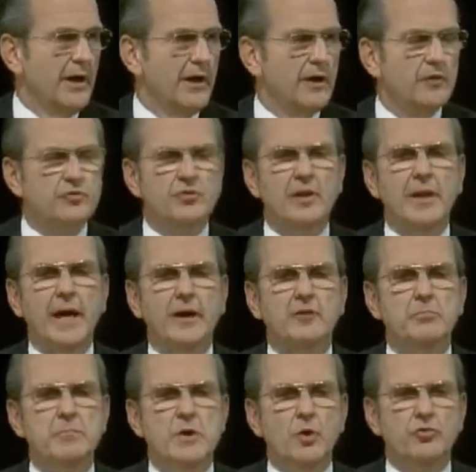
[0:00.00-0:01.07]
Select
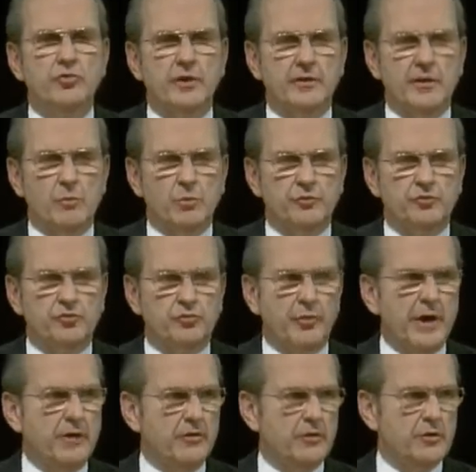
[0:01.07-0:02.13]
music that will
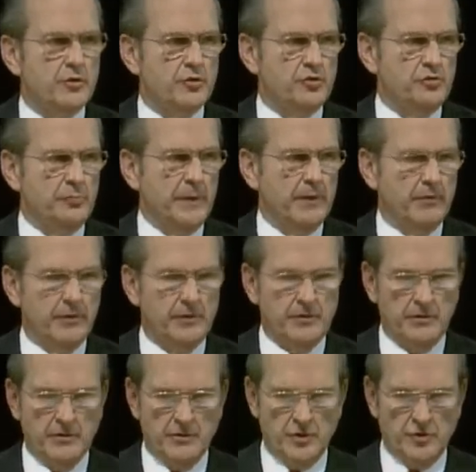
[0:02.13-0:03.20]
strengthen your spirit,
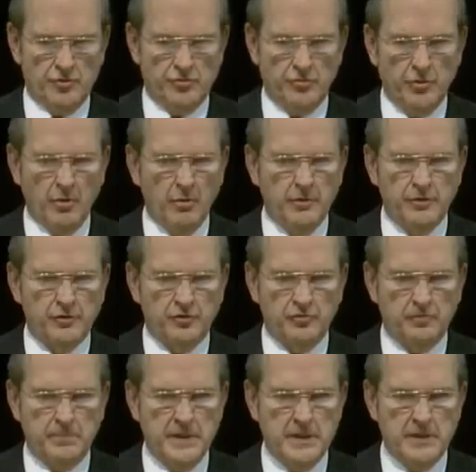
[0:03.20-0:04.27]
control your
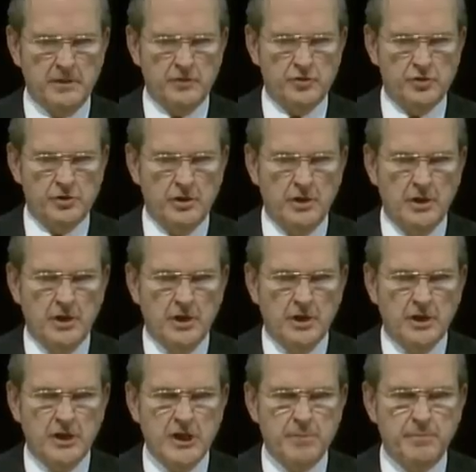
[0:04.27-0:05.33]
speech,
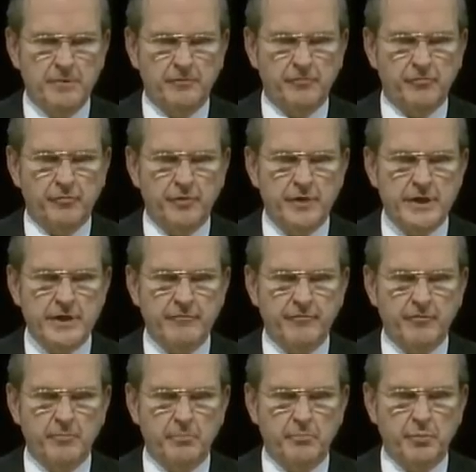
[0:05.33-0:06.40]
keep it free
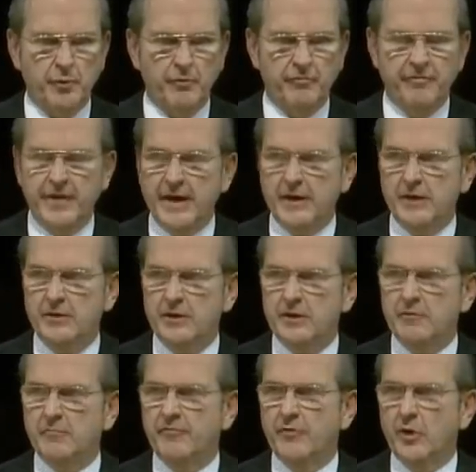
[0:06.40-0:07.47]
from profanity
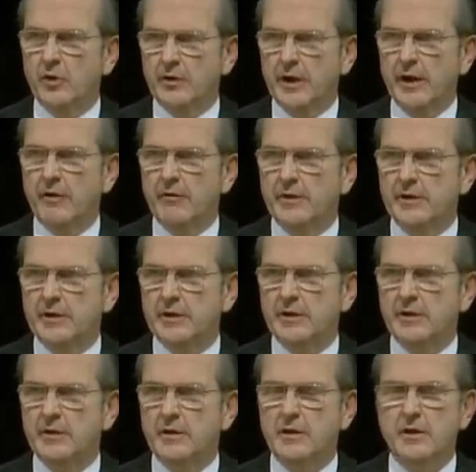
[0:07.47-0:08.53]
and vulgarity.
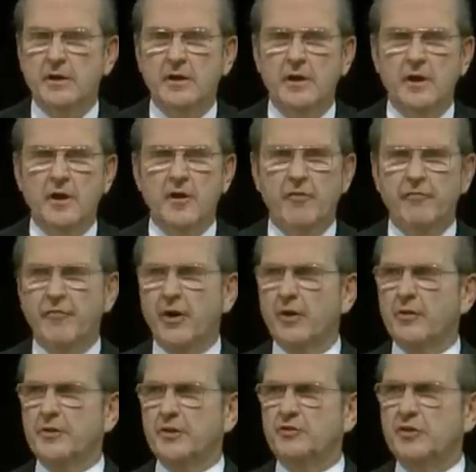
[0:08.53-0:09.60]

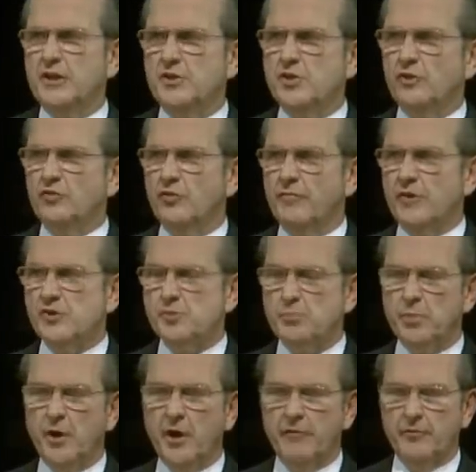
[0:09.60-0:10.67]
Follow the teachings of this
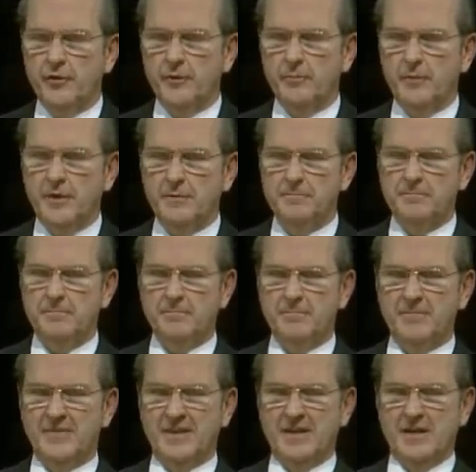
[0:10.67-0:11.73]
proverb
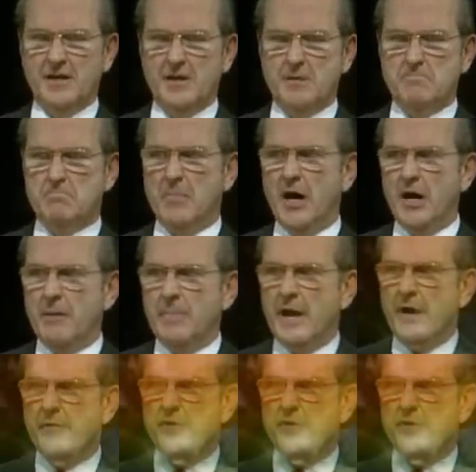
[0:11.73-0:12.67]
My mouth